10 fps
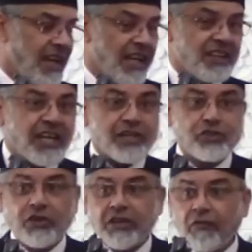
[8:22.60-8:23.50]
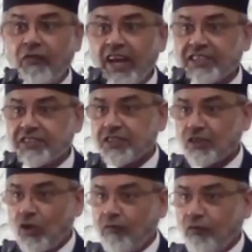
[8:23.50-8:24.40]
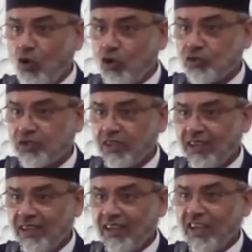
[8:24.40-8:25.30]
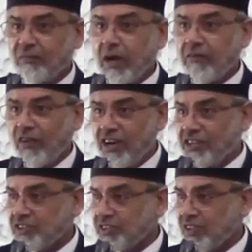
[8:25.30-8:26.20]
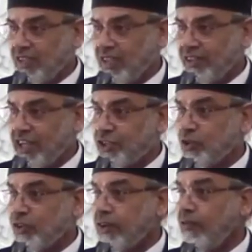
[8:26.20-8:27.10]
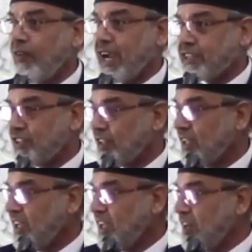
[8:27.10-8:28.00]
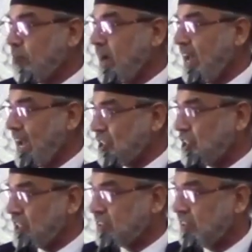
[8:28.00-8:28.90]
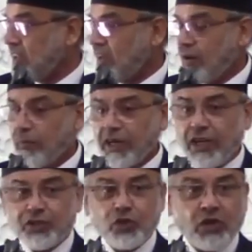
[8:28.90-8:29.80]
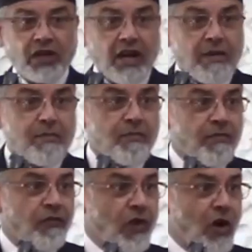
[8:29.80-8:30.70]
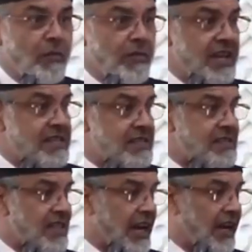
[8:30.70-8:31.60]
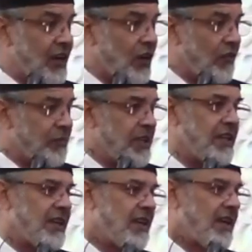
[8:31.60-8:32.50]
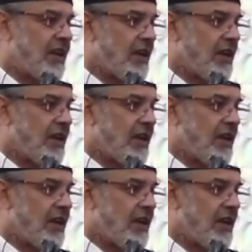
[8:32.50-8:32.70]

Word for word: And that should reflect, of course, in my words. That should reflect in my actions. But it should come from inside of me.